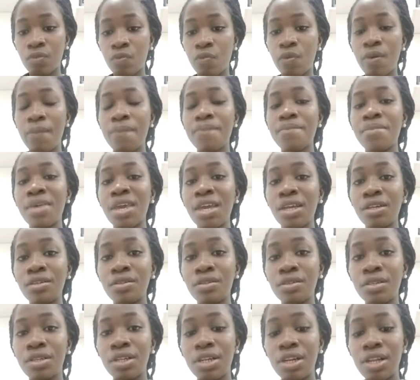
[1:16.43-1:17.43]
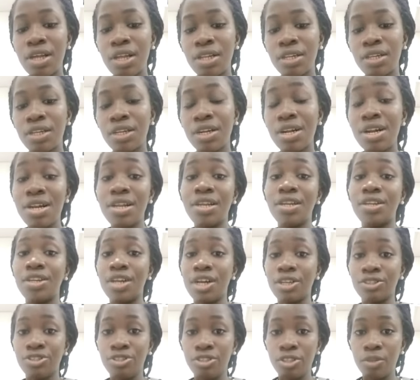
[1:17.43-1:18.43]
we're made to learn
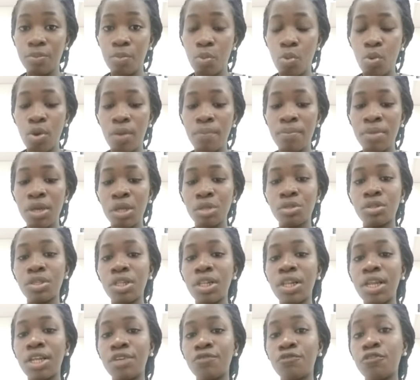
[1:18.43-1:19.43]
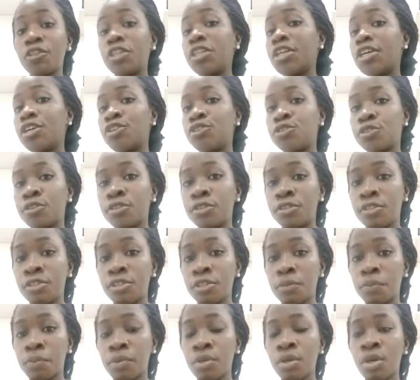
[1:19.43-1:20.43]
leadership, we're made to learn
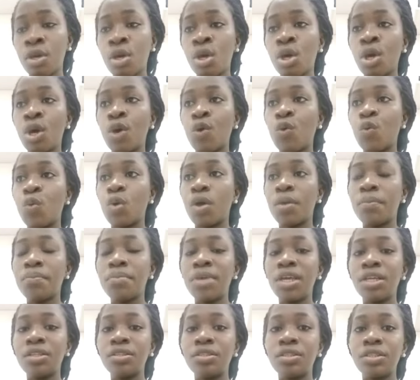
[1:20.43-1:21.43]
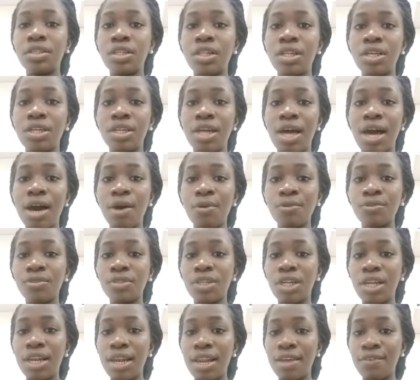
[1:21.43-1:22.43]
relationship, we're made to learn how
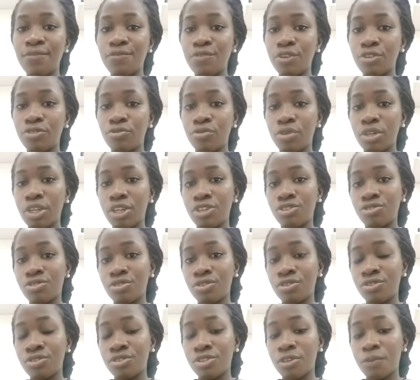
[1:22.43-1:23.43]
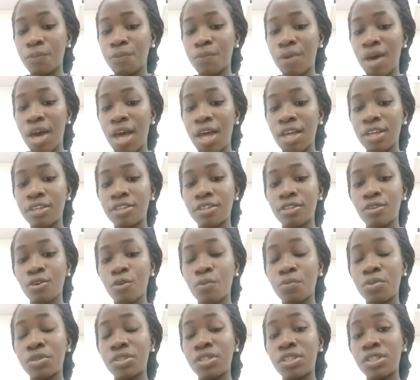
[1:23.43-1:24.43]
to leverage relationship and
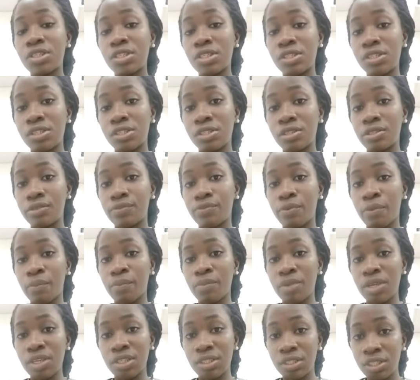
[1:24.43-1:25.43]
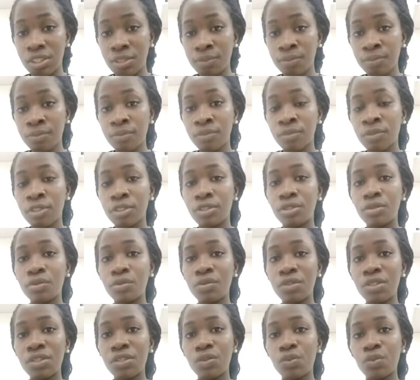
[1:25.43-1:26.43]
opportunities from it.
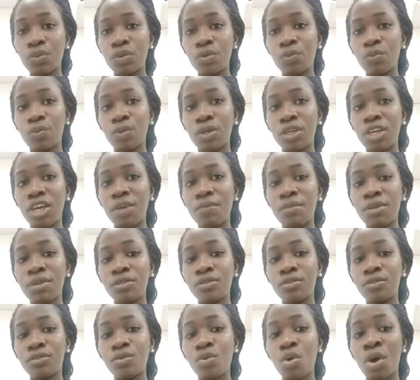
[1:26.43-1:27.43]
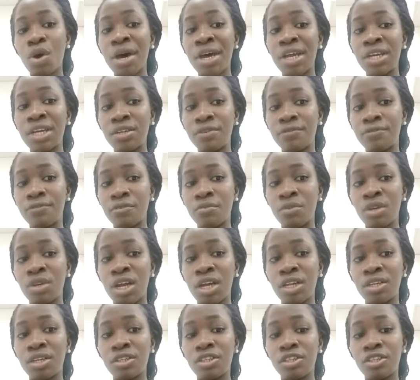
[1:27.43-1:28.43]
So this came in so handy for me,
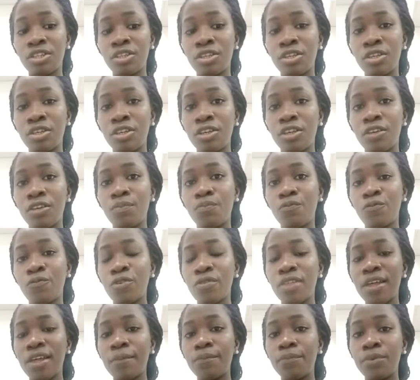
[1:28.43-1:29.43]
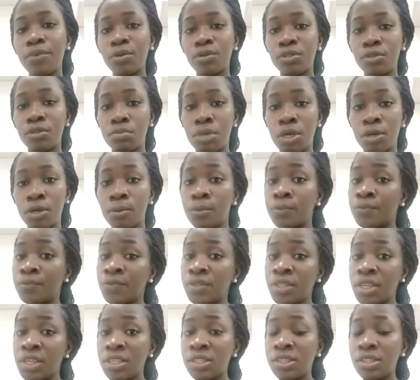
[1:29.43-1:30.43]
and it further built my
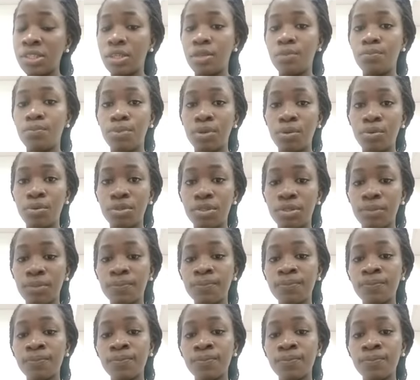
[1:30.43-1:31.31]
confidence, it built